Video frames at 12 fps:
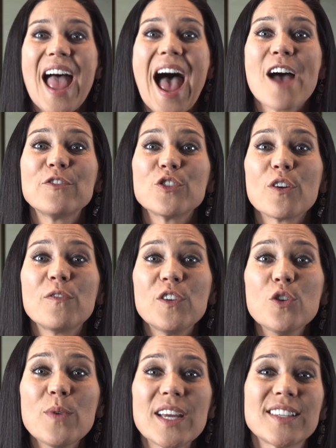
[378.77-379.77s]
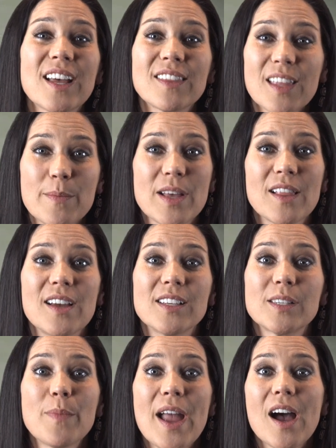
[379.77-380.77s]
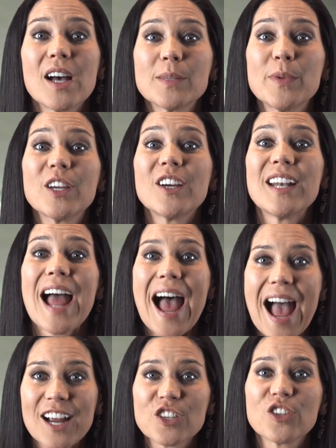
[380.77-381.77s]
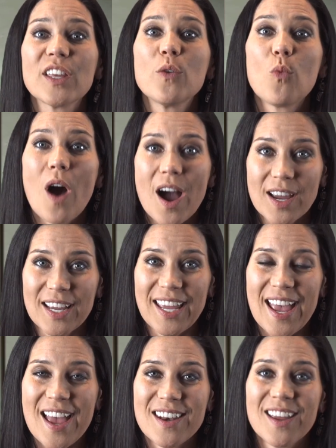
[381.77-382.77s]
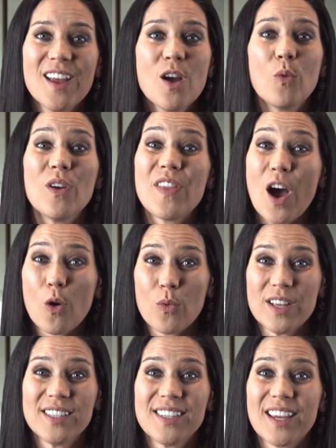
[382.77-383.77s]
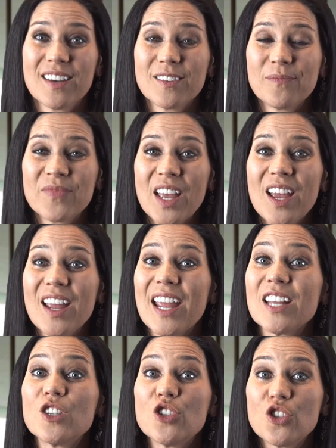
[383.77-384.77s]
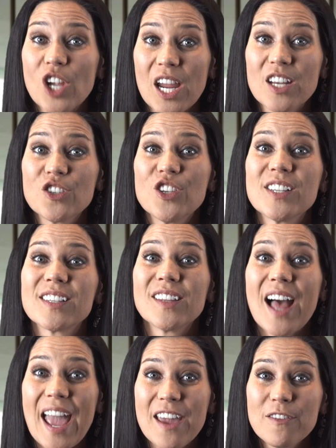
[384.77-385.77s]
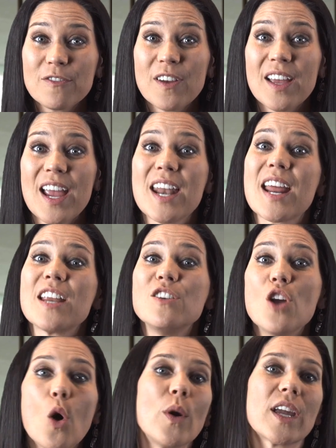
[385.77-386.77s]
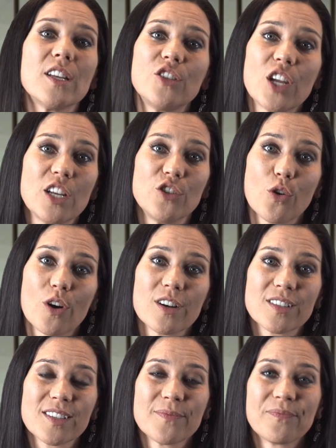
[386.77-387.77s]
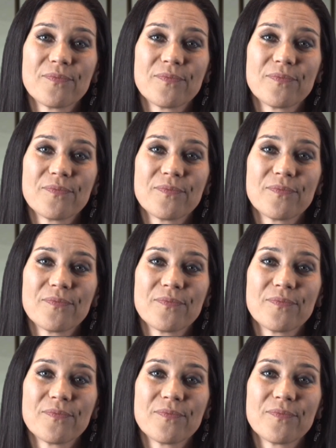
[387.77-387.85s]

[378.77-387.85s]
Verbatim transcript: After a few weeks on Limitless, my husband could actually walk again without wincing. It's changed his life, and I know it can change yours.